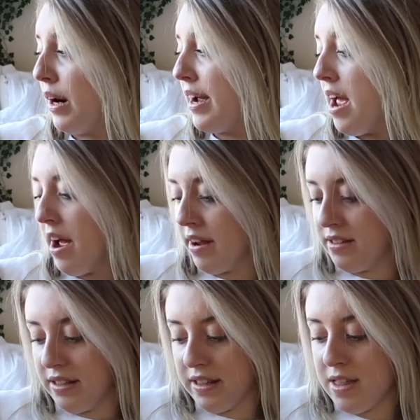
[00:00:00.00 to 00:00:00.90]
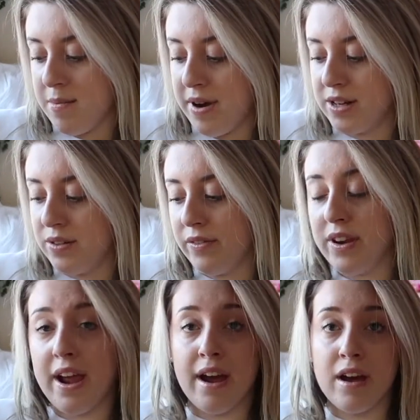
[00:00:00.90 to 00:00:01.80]
I had to get them. I don't
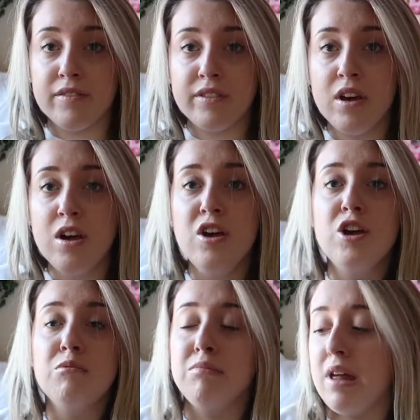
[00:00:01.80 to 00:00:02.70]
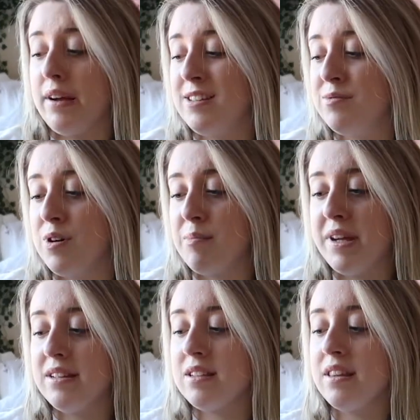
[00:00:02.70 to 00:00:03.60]
even have black
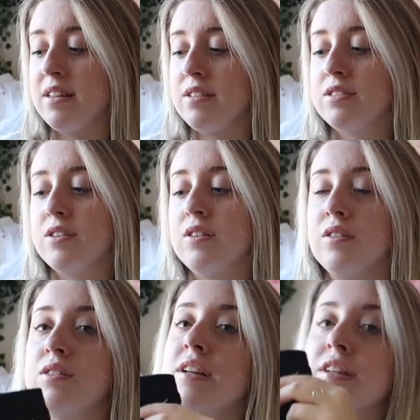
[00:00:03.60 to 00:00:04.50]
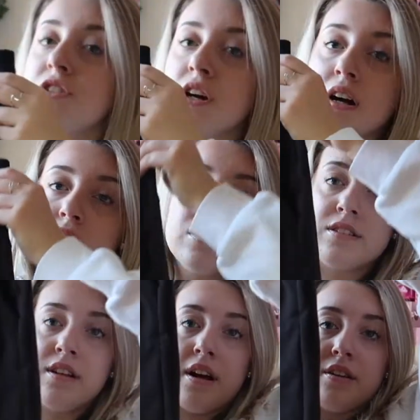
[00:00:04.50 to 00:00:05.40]
sweatpants like this. They're like jogger
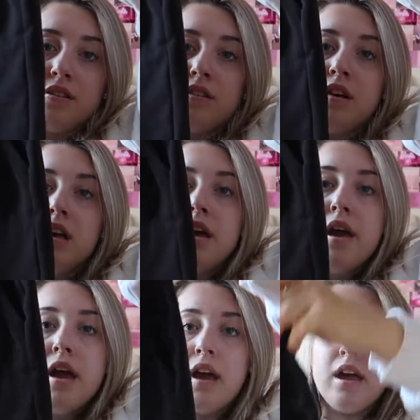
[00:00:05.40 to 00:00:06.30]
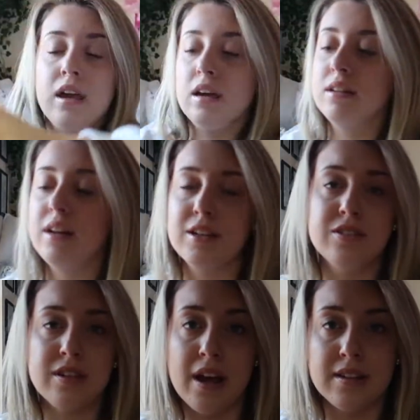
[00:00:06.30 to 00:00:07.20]
style, and I
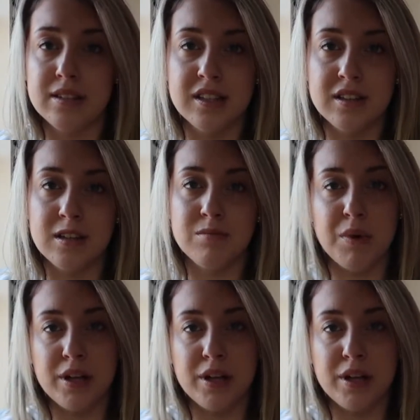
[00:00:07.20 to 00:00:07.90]
just had to get them.